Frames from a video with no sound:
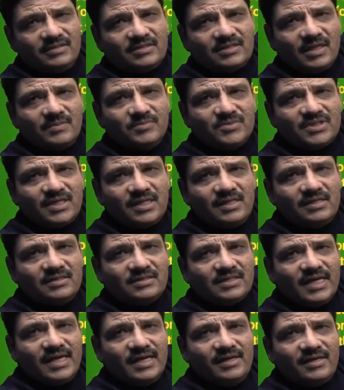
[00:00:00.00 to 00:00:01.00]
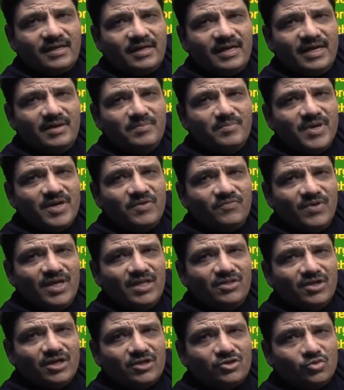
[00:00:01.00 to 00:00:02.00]
some cells enter in
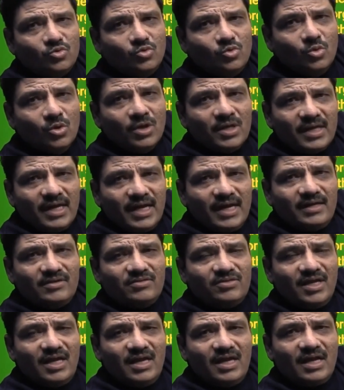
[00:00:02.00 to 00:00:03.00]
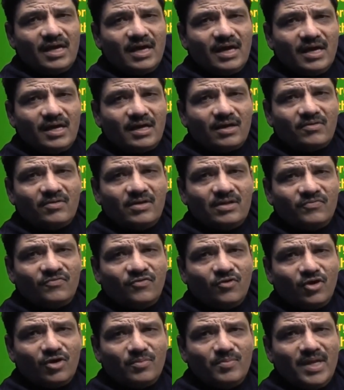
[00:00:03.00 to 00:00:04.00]
between the two, and they are
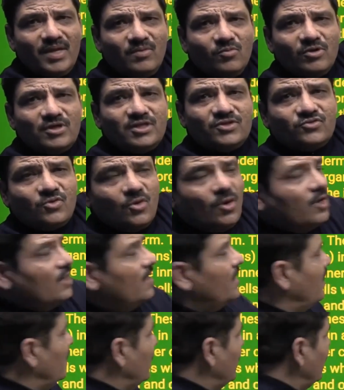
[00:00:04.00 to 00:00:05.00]
forming what is called